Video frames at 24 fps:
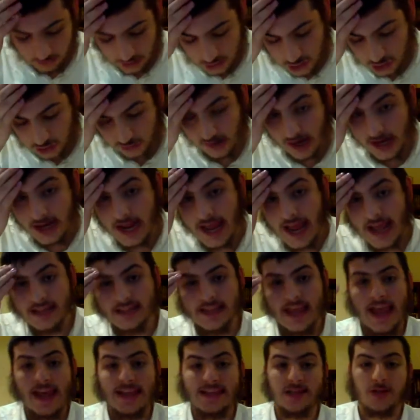let your right
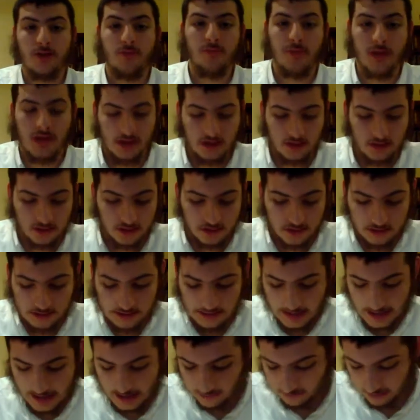hand answer me.
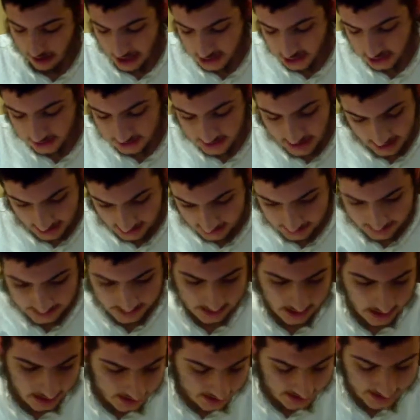And Rashi
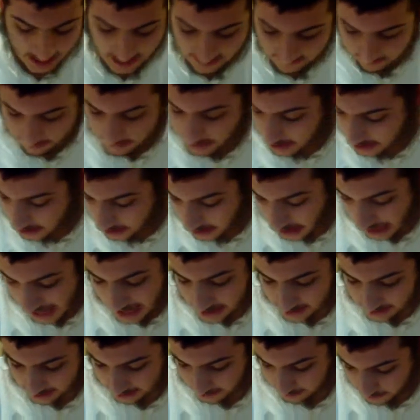says, save me,
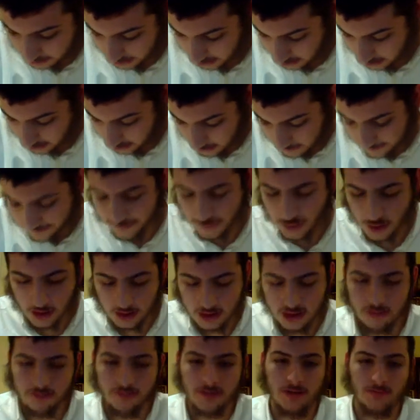answer me for
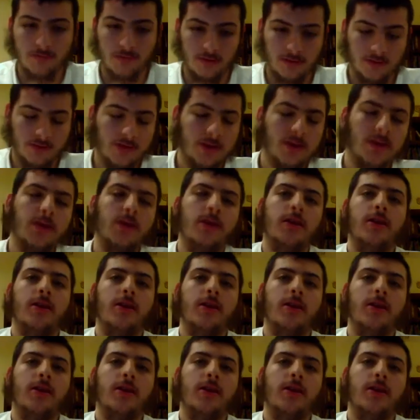all your people.